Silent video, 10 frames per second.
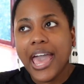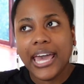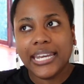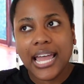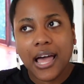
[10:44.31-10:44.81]

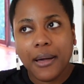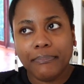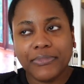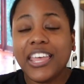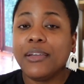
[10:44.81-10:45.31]
And
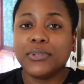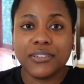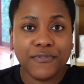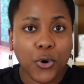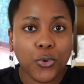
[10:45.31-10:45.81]
it was a
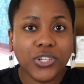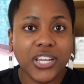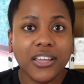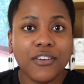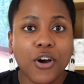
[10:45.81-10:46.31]

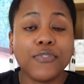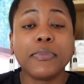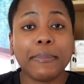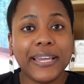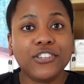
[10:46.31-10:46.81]
vote for
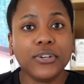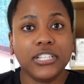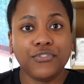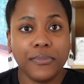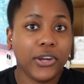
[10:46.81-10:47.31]
my
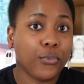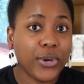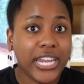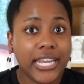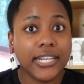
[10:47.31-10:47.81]
patrons for me to
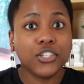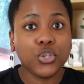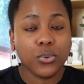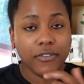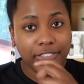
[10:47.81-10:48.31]
read
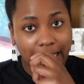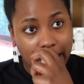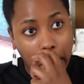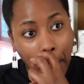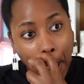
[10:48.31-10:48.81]
two of
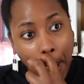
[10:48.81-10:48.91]
the